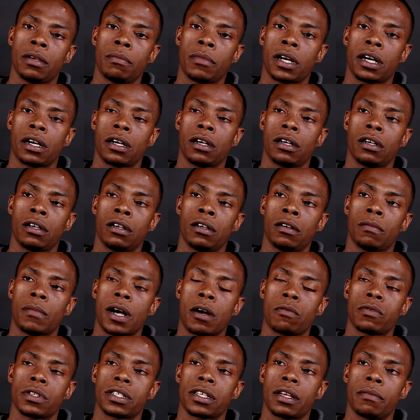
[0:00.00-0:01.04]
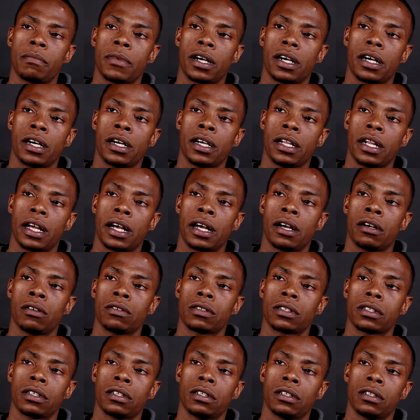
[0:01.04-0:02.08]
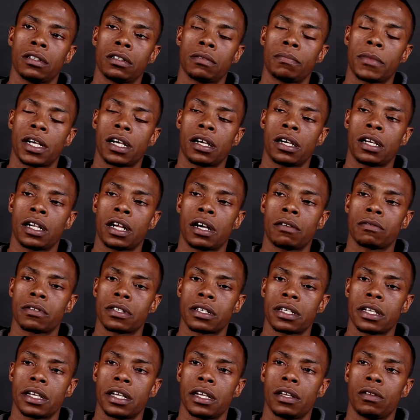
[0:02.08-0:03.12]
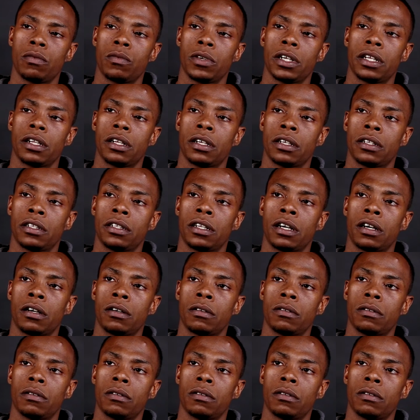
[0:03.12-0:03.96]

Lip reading: and I was at my aunt's house. My aunt I was staying with, and